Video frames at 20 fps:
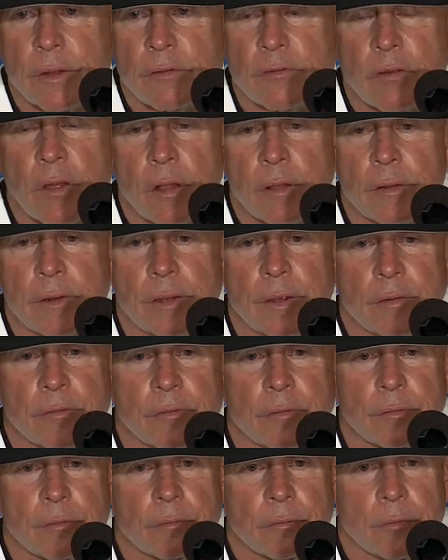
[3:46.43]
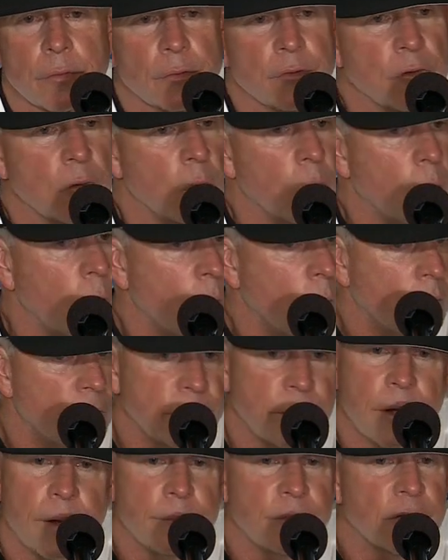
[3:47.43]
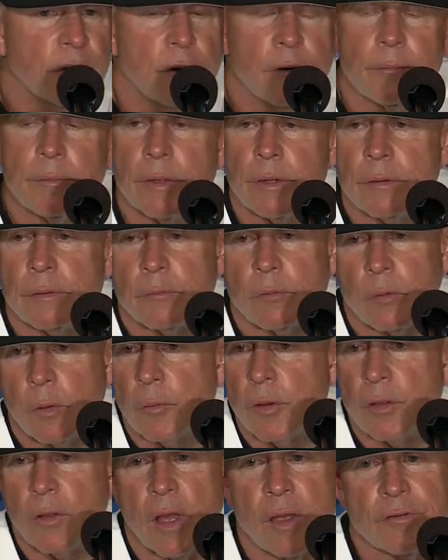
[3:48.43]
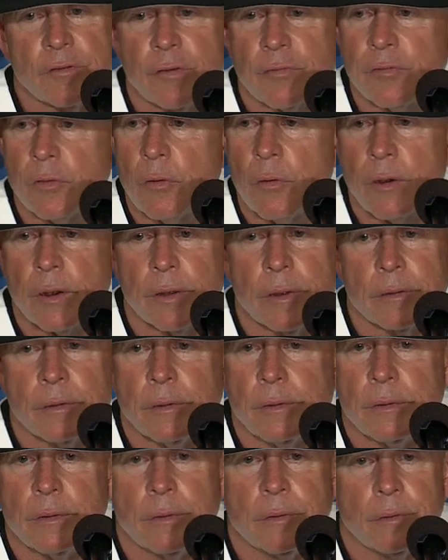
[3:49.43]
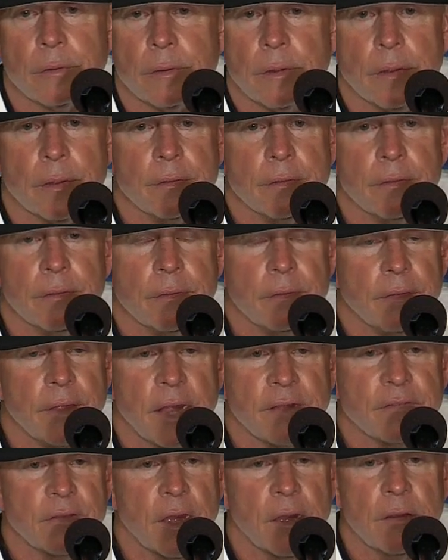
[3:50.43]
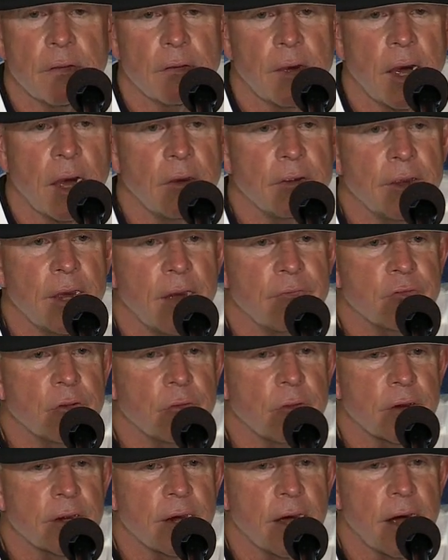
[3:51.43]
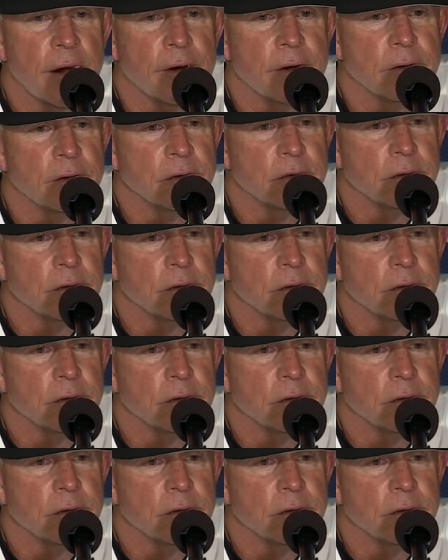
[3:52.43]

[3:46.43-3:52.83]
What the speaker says: That's all it is. It was a one game tournament when we lost to Florida. And that's how you have to look at it.